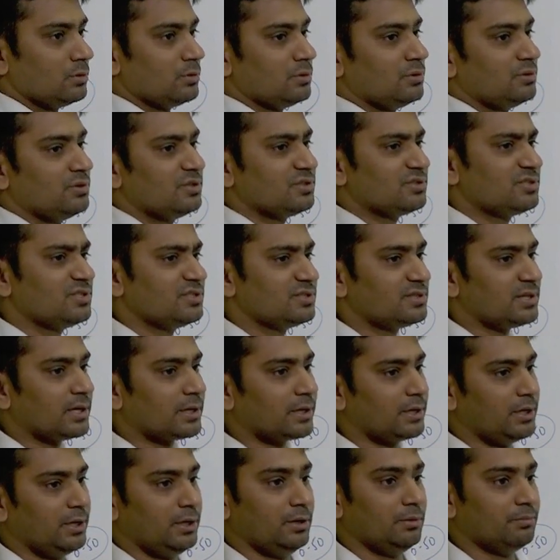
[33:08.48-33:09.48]
This is the
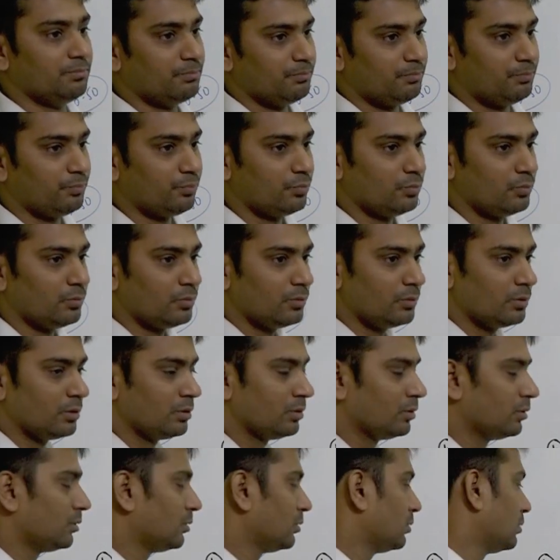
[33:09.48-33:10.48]
key,
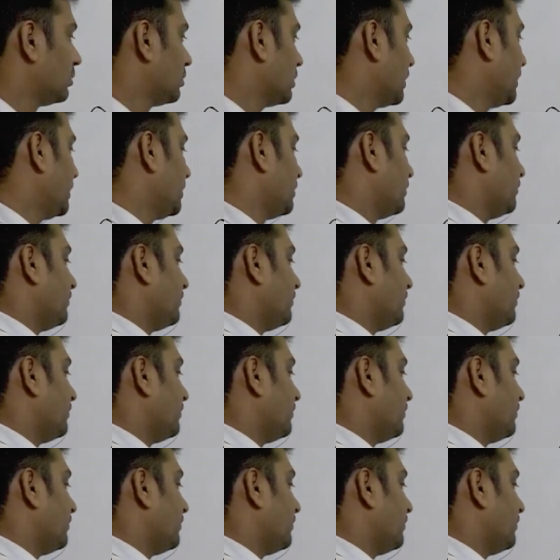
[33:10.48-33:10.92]
right?